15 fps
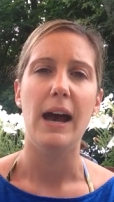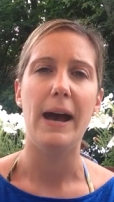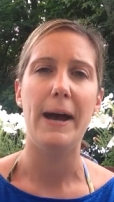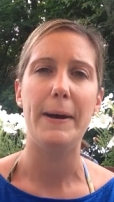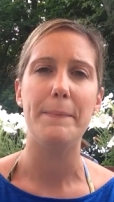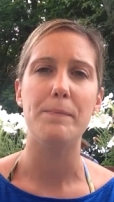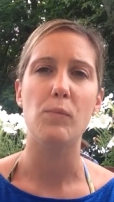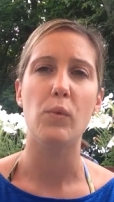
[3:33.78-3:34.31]

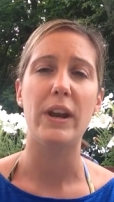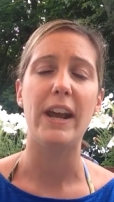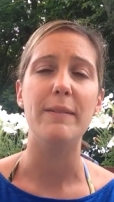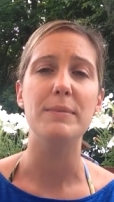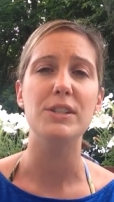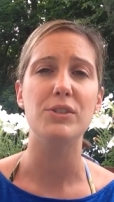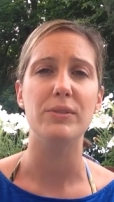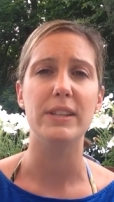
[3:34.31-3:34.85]
Um, what
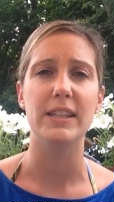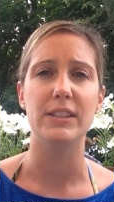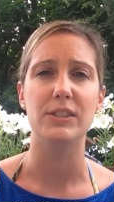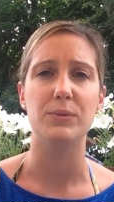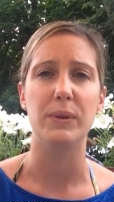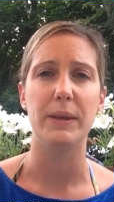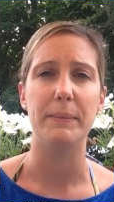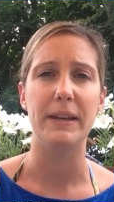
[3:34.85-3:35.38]
I've been doing
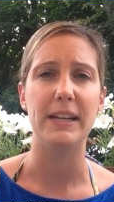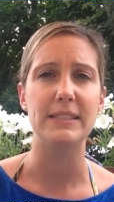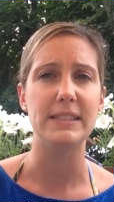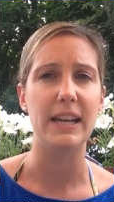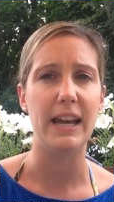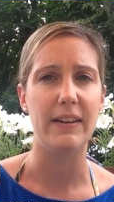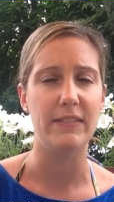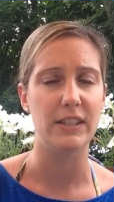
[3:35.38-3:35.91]
this week because
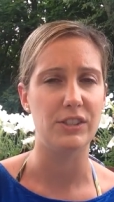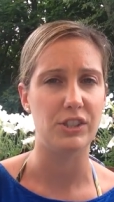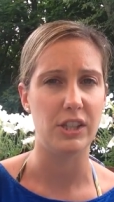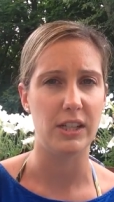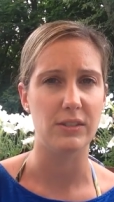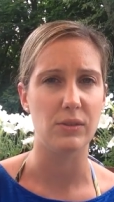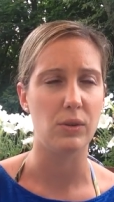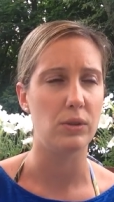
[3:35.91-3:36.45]
I have this
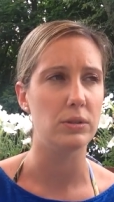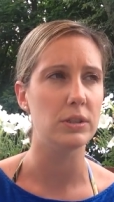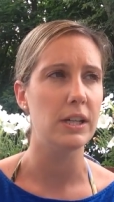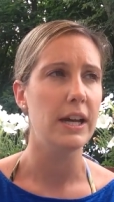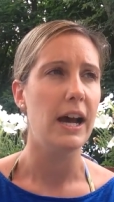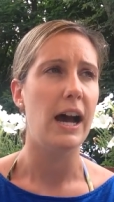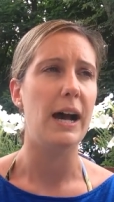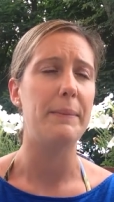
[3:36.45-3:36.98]
chest cold,
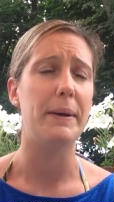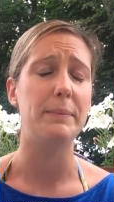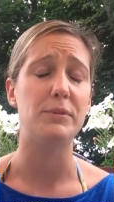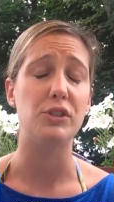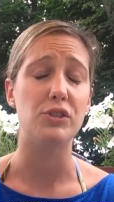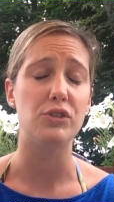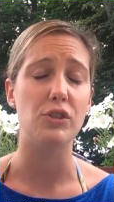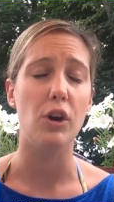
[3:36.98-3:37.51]
um, I'm
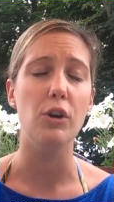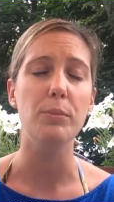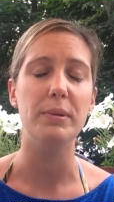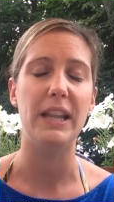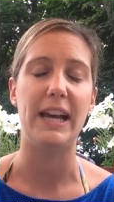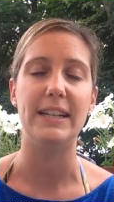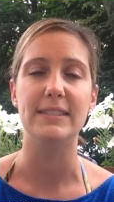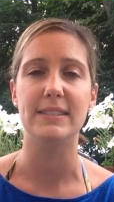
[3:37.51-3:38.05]
so
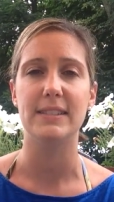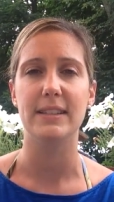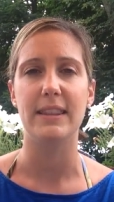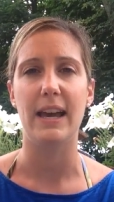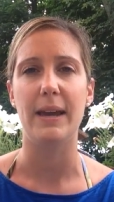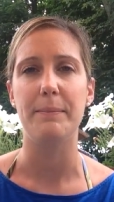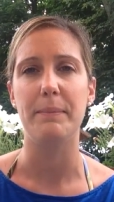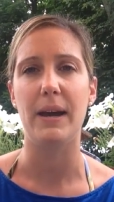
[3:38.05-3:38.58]
blessed
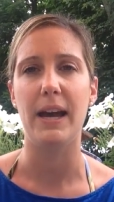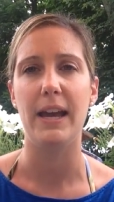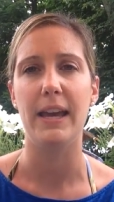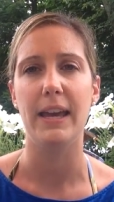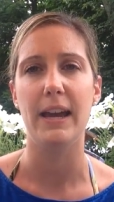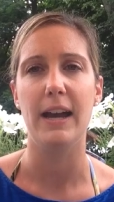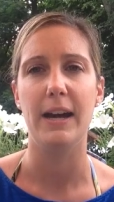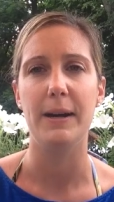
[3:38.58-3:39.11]
that
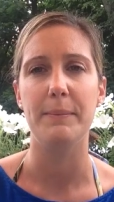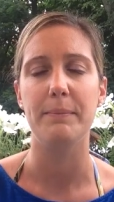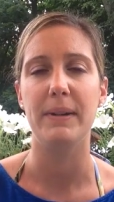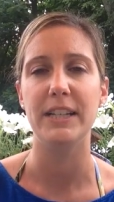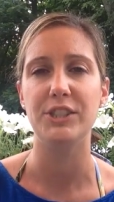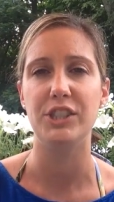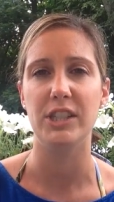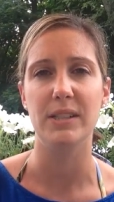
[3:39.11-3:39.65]
my um,
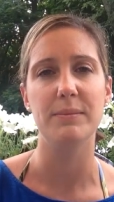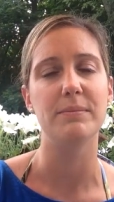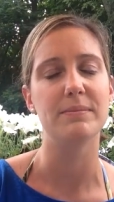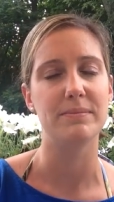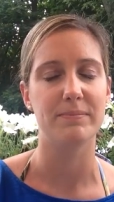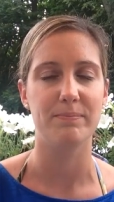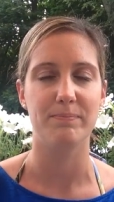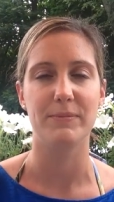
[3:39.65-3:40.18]
my
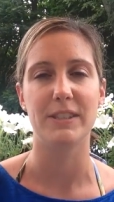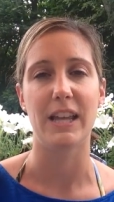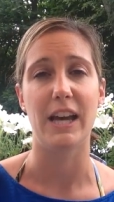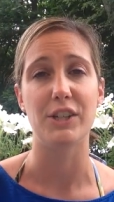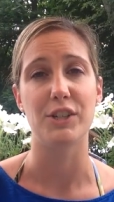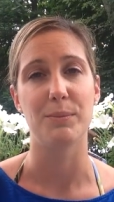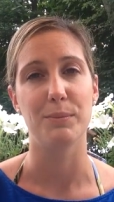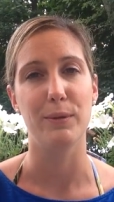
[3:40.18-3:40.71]
gym
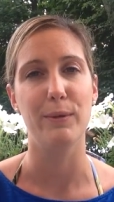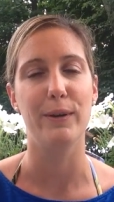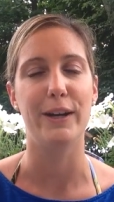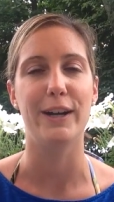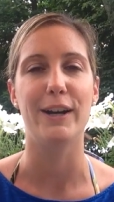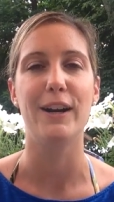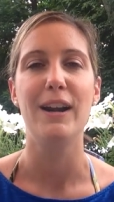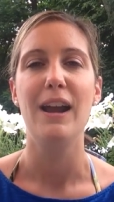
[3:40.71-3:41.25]
slash
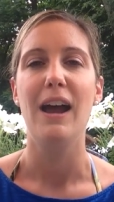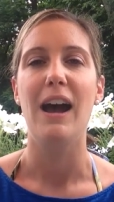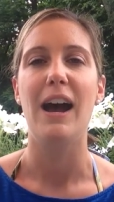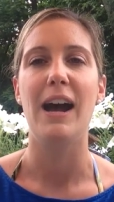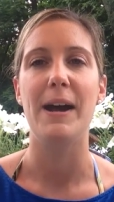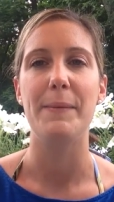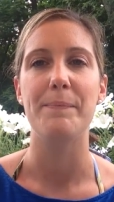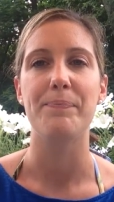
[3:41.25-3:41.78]
employer,
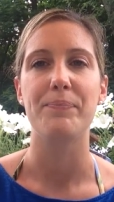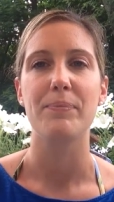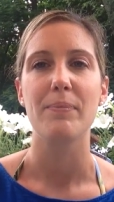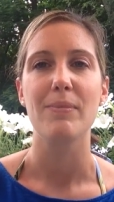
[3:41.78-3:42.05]
um,